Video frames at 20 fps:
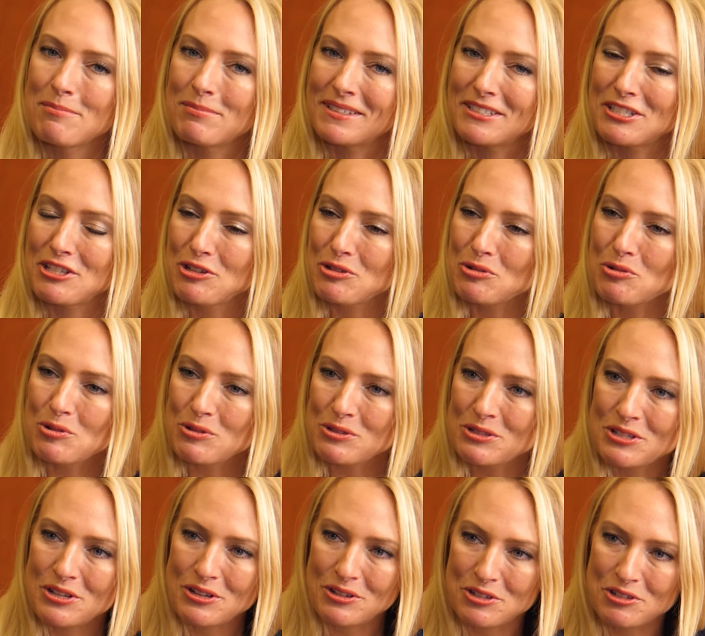But you
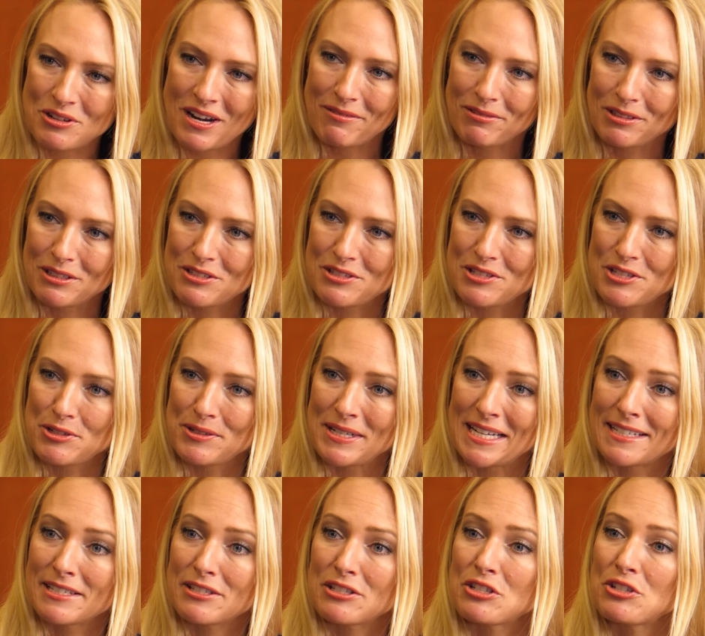also traveled to the
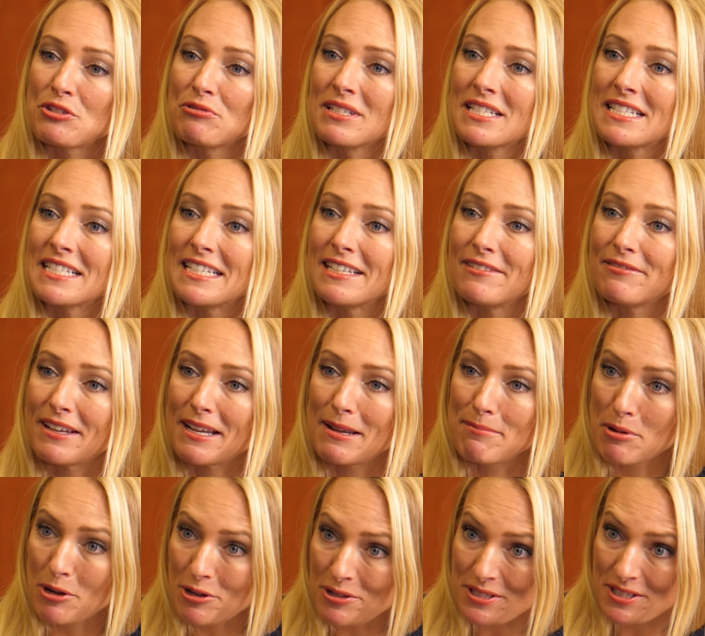US to receive a
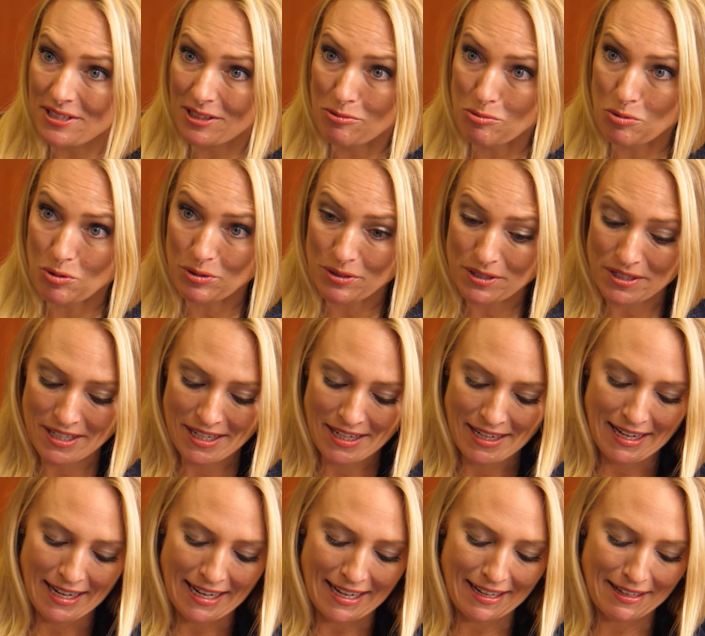personal award.
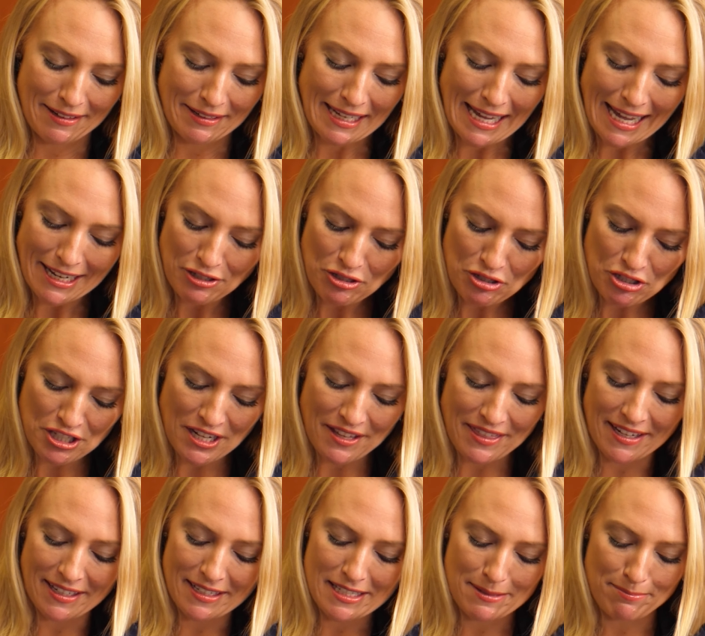Can you share
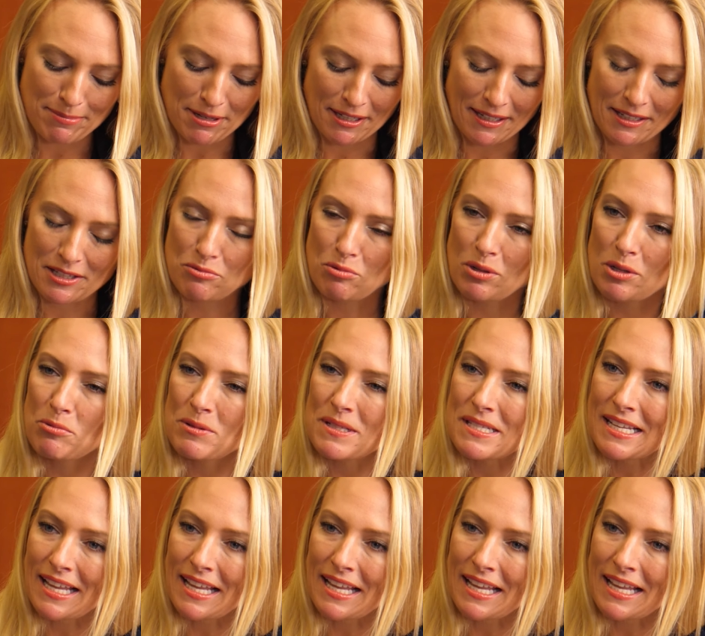that experience, what it was